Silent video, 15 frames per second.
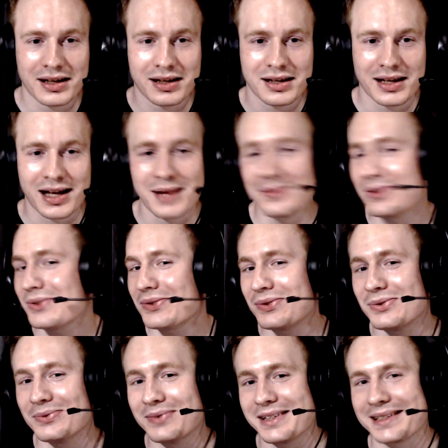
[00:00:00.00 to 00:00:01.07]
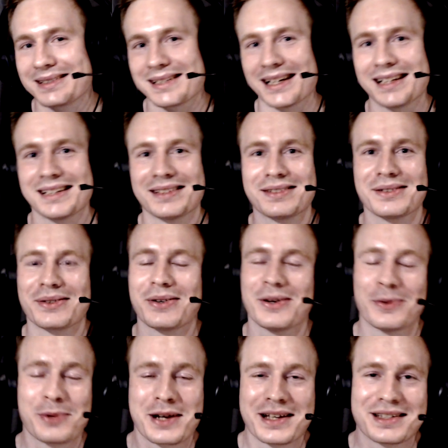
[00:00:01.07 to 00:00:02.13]
I'm just super excited to go up
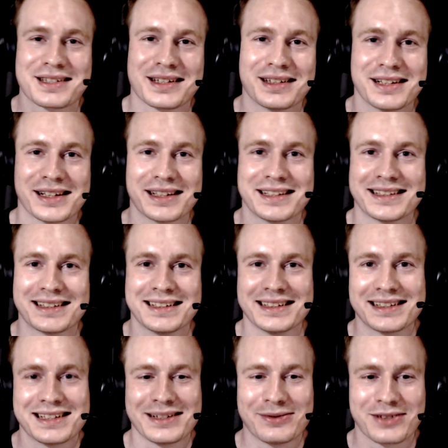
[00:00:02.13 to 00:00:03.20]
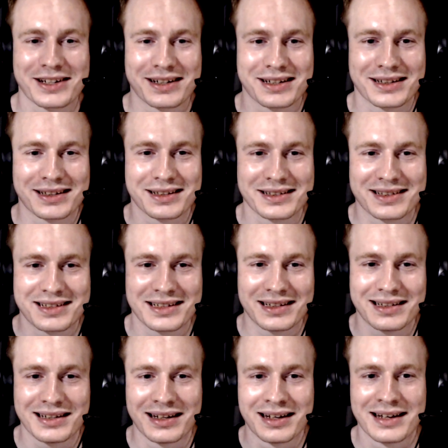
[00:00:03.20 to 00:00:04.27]
against an LEC team again and
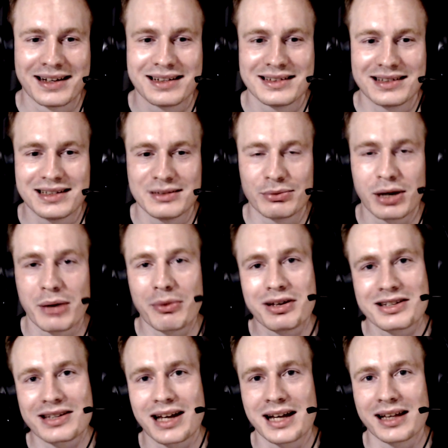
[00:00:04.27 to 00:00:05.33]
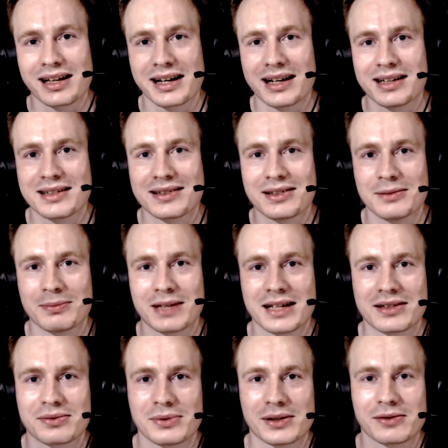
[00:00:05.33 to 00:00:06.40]
see where we stand against them.
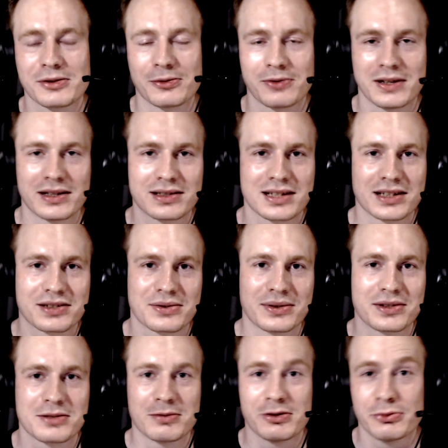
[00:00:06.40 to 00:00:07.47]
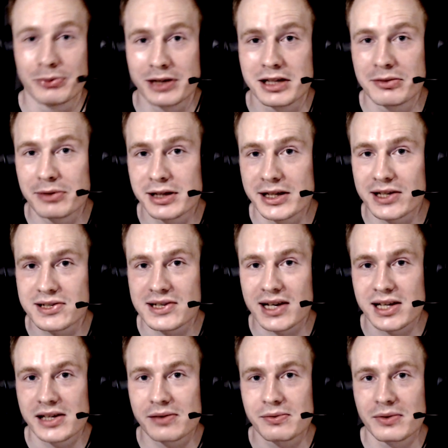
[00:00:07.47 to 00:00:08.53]
That's one of the things that's going to be really, really
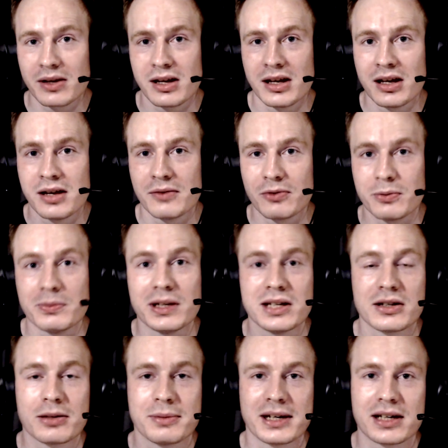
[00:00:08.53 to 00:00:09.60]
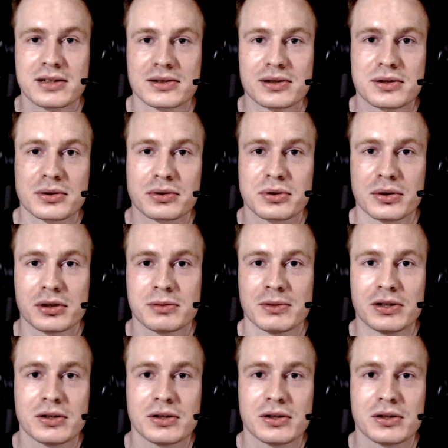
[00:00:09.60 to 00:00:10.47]
exciting for me coming into this tournament.